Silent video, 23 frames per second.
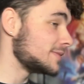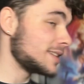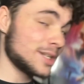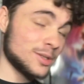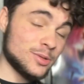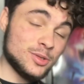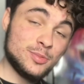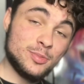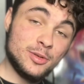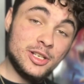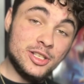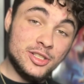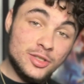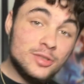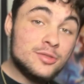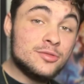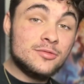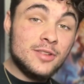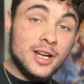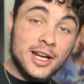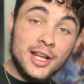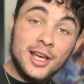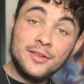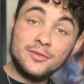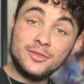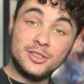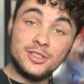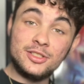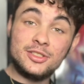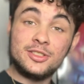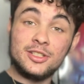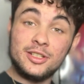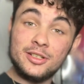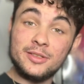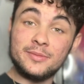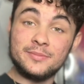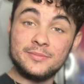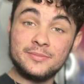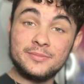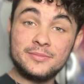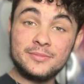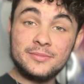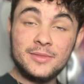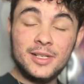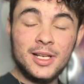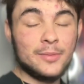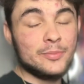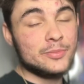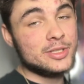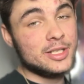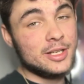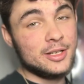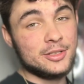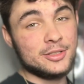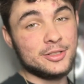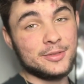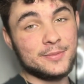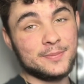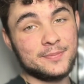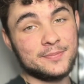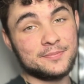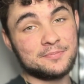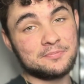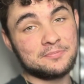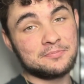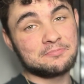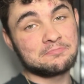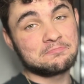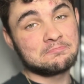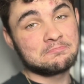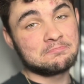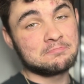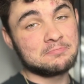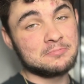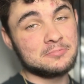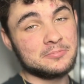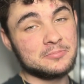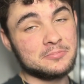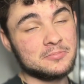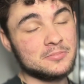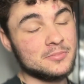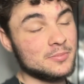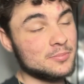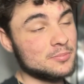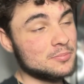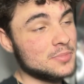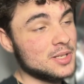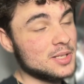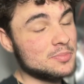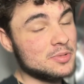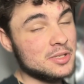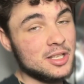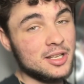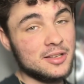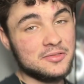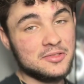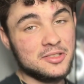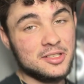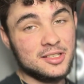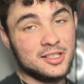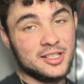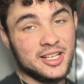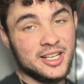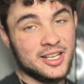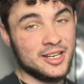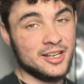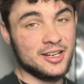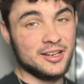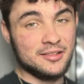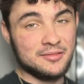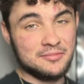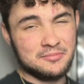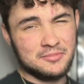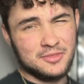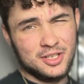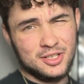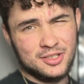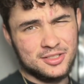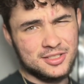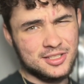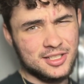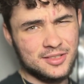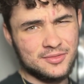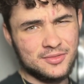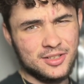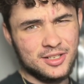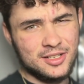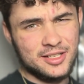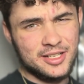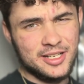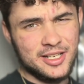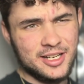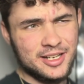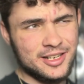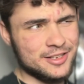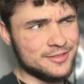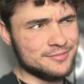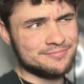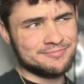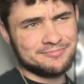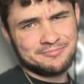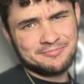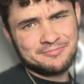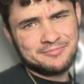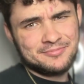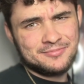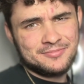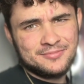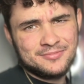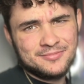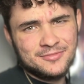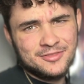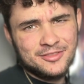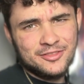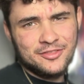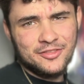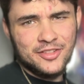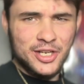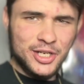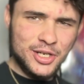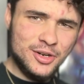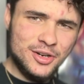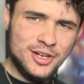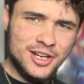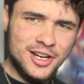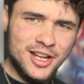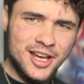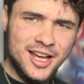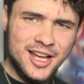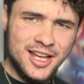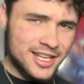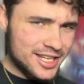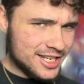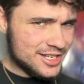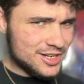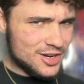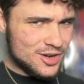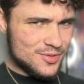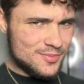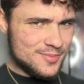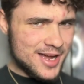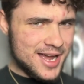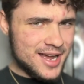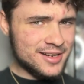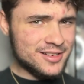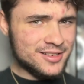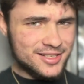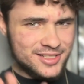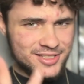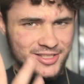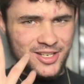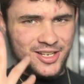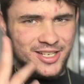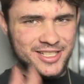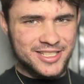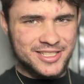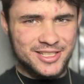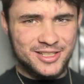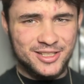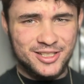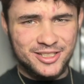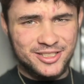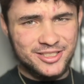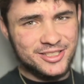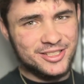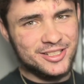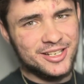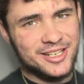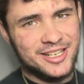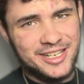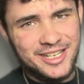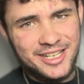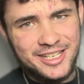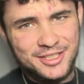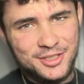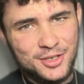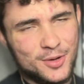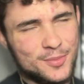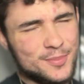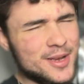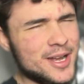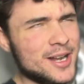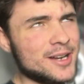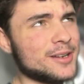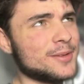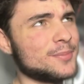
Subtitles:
And it was pretty soon right after still. I'm telling you. People love curly hair. Girls love curly hair. Fake or not, it don't matter. As long as it looks good, it don't matter.